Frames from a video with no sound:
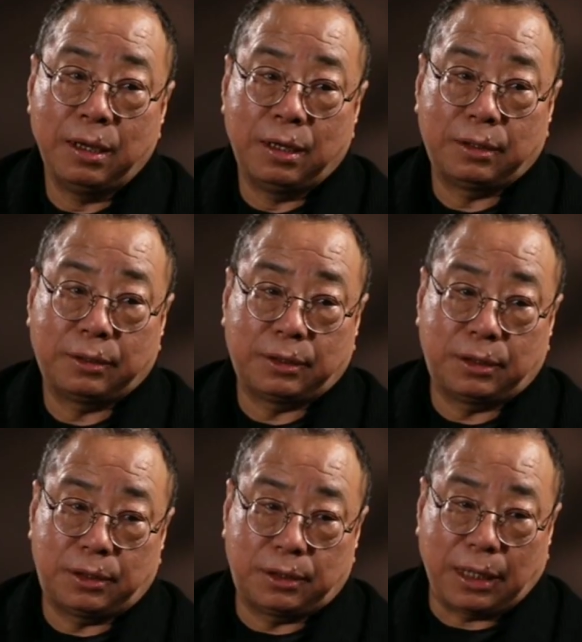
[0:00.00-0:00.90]
in the
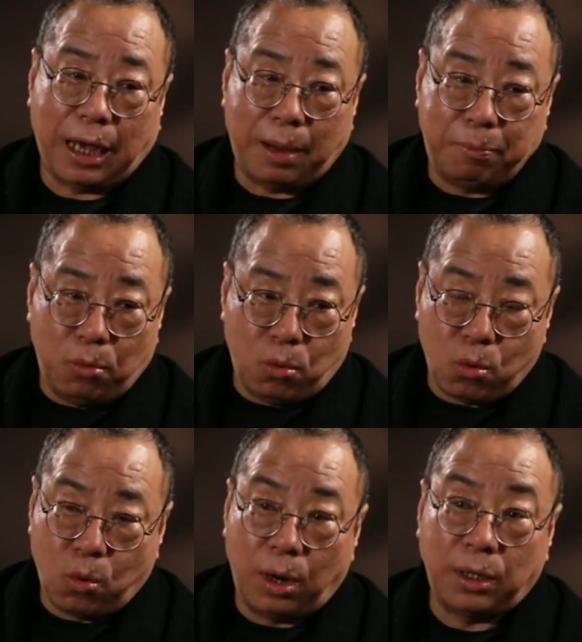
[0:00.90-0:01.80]
Beijing Film Academy.
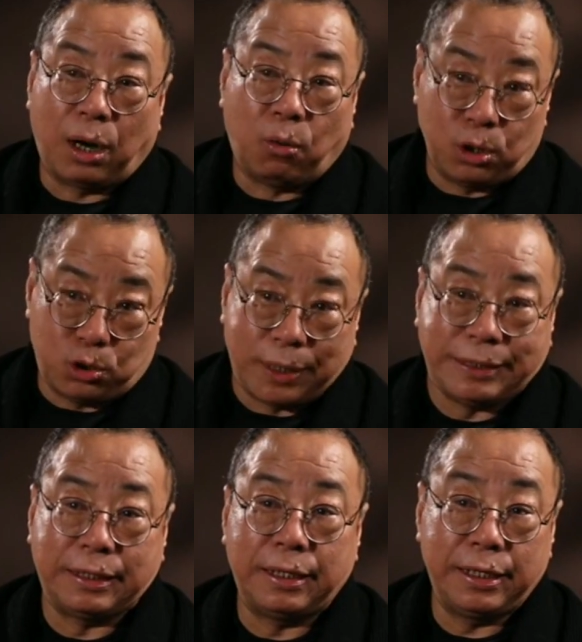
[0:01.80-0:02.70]
It opened the
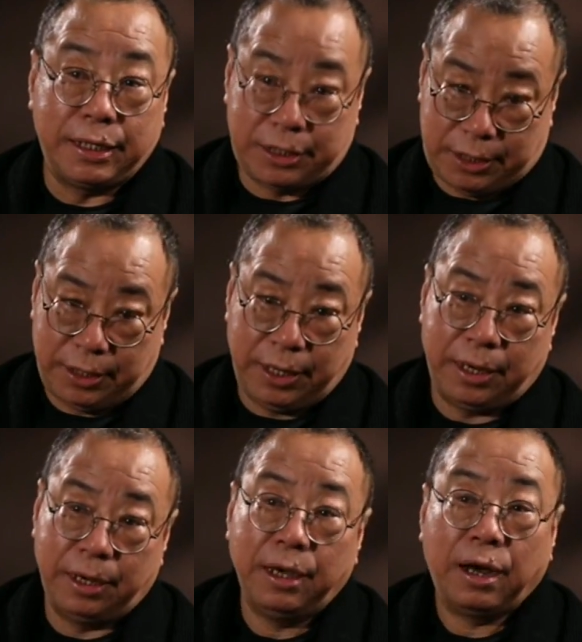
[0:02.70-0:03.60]
door of
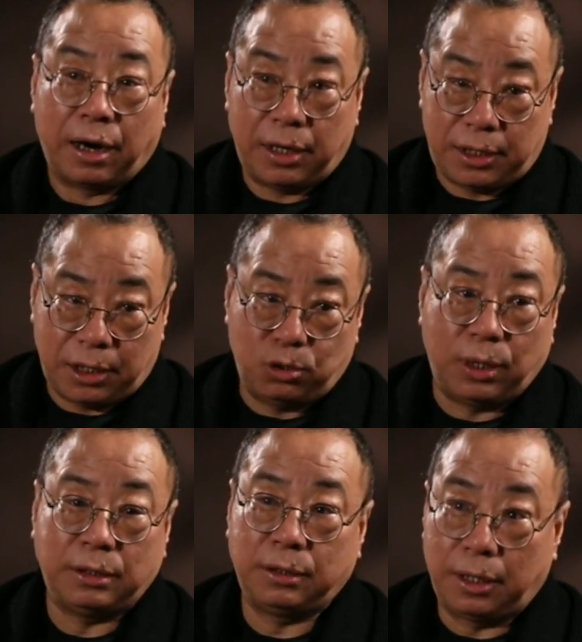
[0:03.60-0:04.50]
knowledge to me
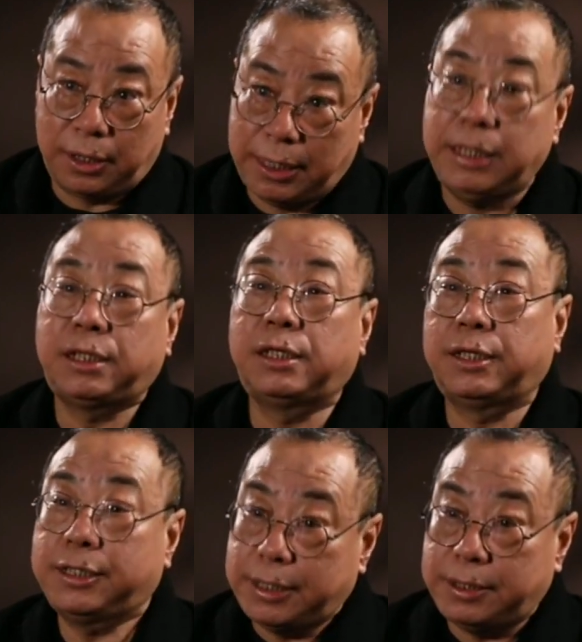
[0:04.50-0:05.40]
and changed my life
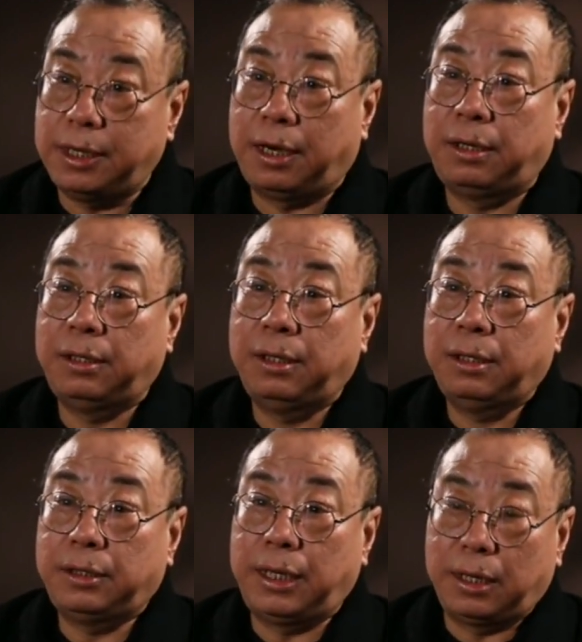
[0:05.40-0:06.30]
entirely.
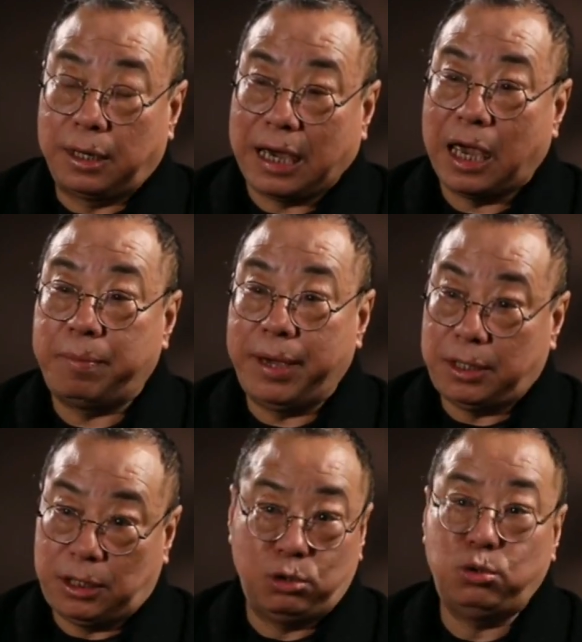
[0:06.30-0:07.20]
It is not
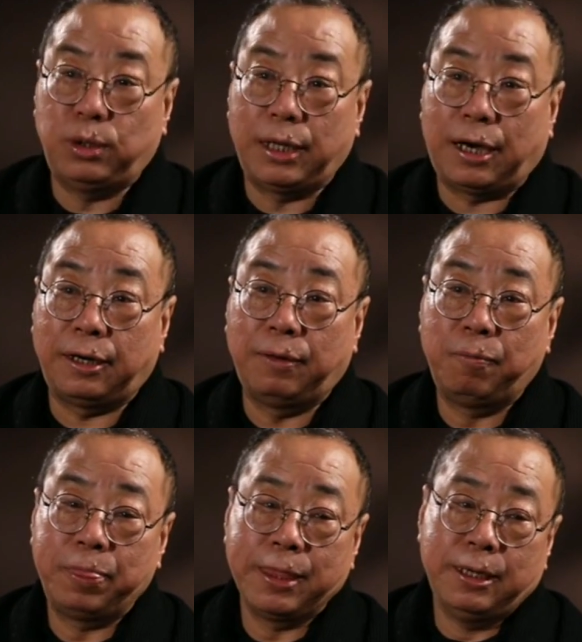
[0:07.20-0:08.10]
just a career that I
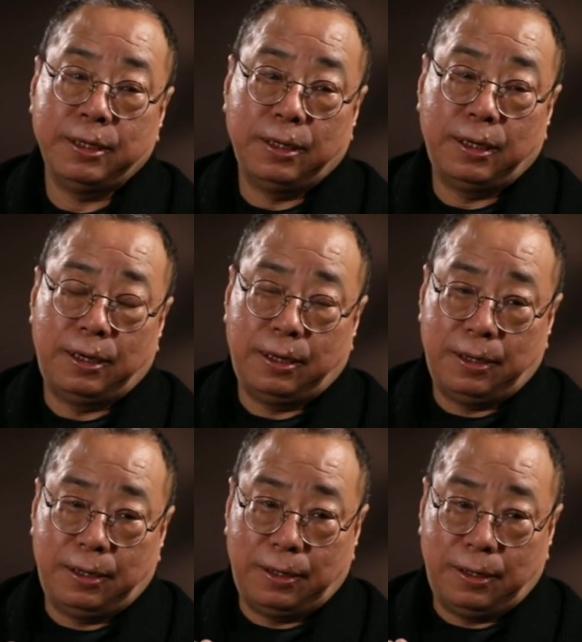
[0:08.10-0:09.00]
choose,
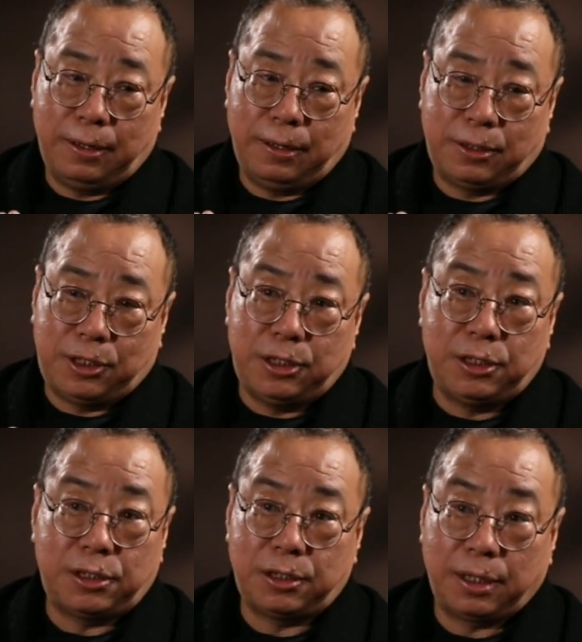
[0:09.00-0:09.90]
but a
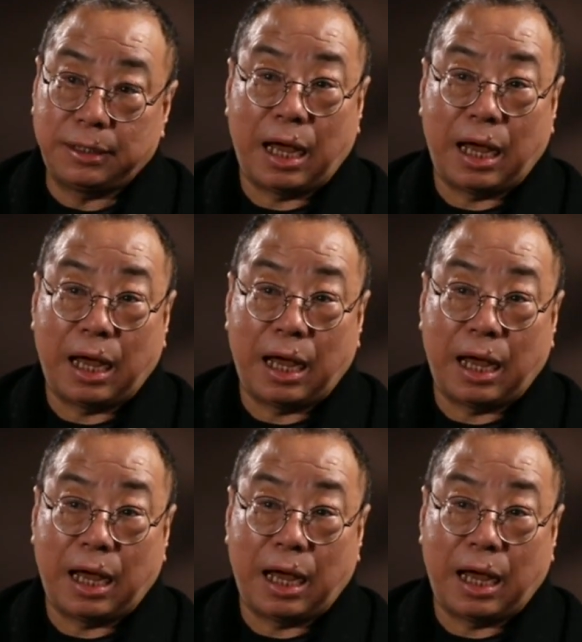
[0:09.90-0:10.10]
calling. at